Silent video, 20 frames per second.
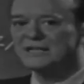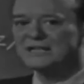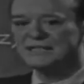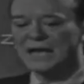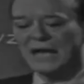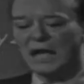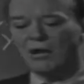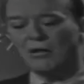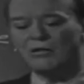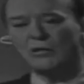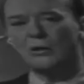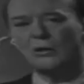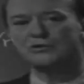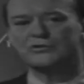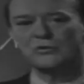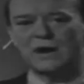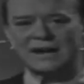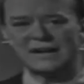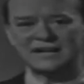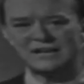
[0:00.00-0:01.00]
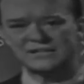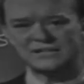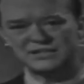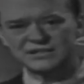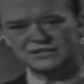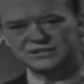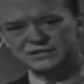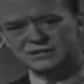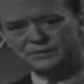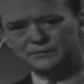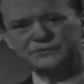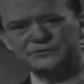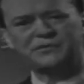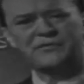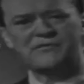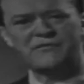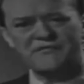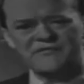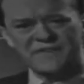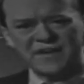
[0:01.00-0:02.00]
is how those writing systems
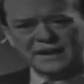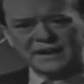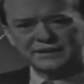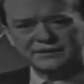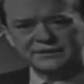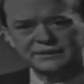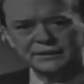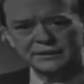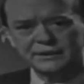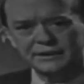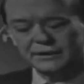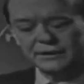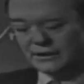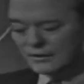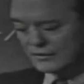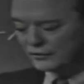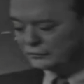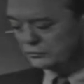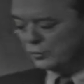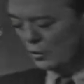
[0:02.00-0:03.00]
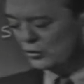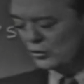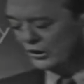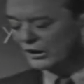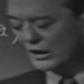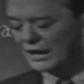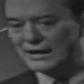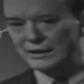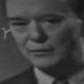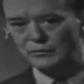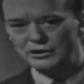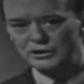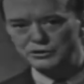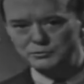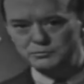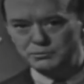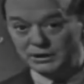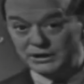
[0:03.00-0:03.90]
fit the spoken language.